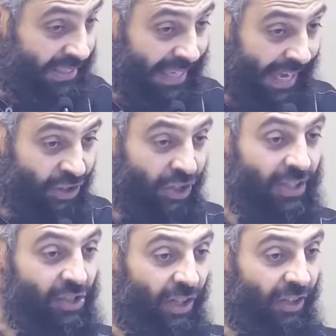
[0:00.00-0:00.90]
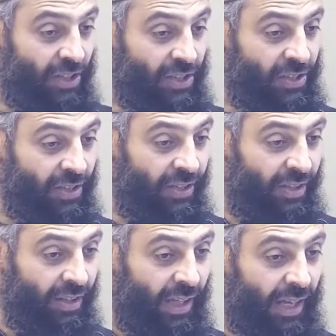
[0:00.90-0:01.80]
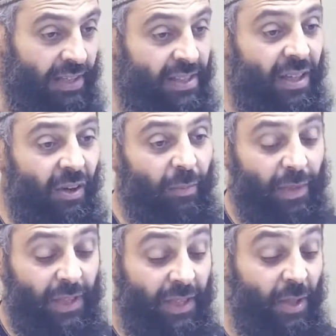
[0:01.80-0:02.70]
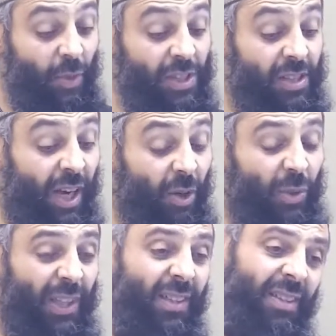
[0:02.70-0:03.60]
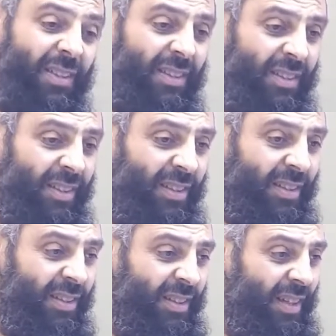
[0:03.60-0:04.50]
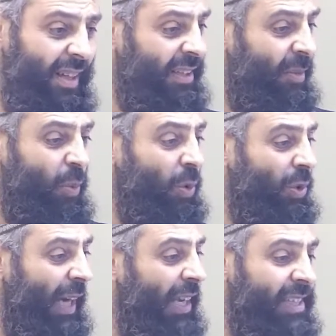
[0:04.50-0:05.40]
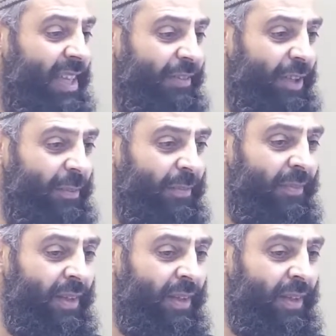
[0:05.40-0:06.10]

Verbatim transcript: This action is not lust. And I say, Ya Rabbi, he was drowning in the water. I saved him.